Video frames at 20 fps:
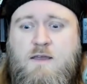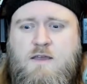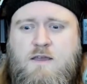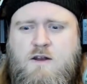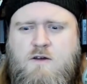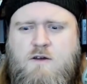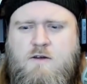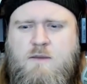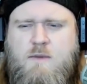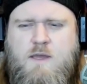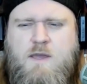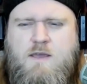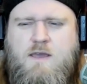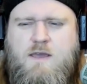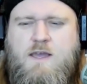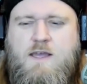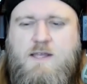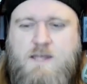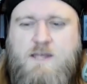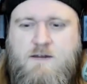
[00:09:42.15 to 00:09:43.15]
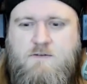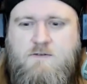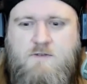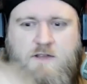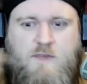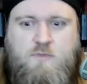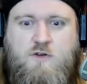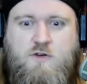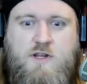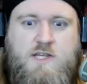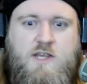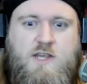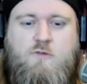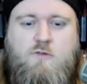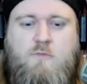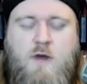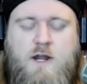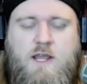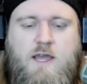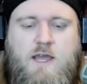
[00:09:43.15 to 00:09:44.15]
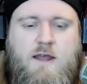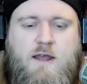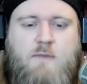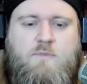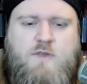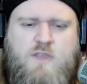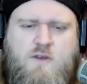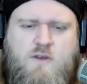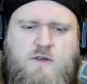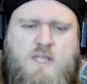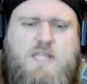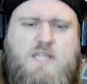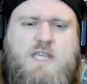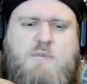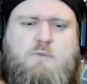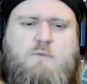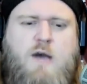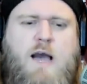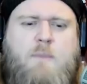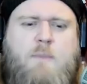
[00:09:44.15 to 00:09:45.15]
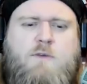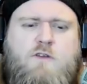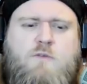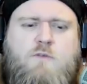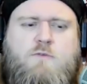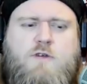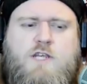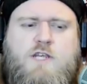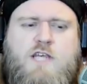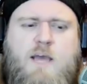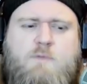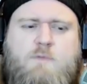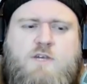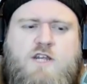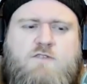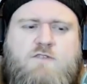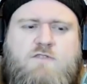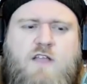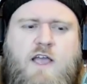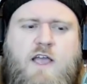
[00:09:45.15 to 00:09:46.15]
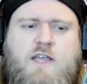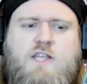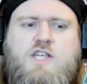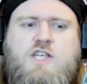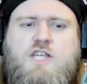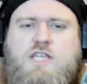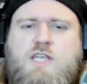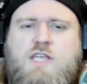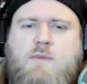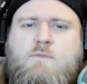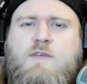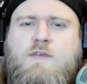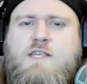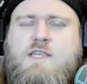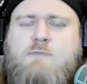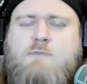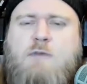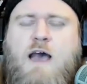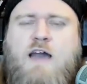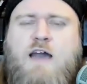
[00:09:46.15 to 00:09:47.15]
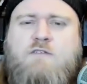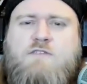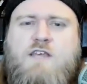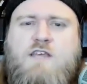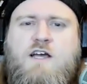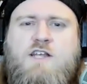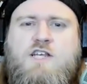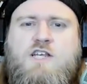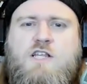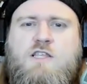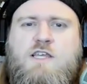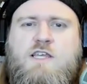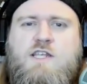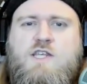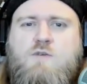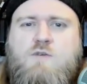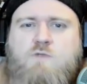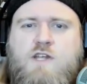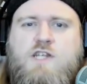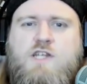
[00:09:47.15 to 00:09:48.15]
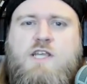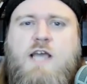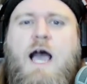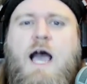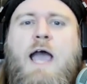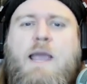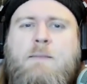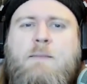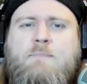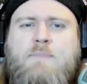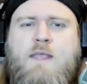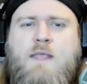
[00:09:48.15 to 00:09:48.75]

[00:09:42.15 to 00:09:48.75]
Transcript: you know, I mean, he didn't really put his own money in it, but there is this popular perception of like just some he's some out of touch elitist rich guy.